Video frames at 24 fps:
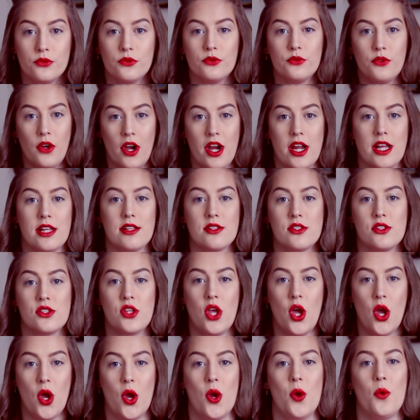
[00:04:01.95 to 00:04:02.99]
Right,
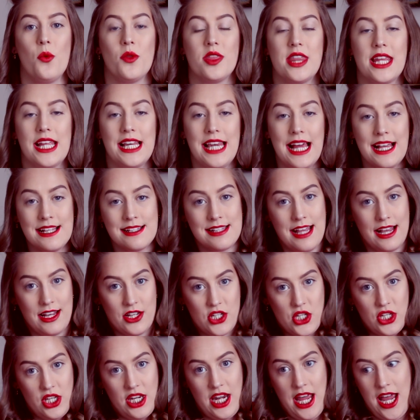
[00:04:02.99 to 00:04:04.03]
so the last
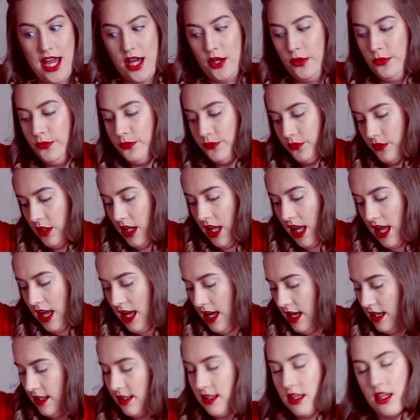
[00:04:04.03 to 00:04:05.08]
section now
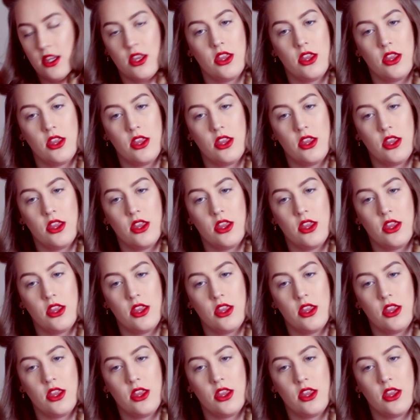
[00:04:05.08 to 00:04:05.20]
is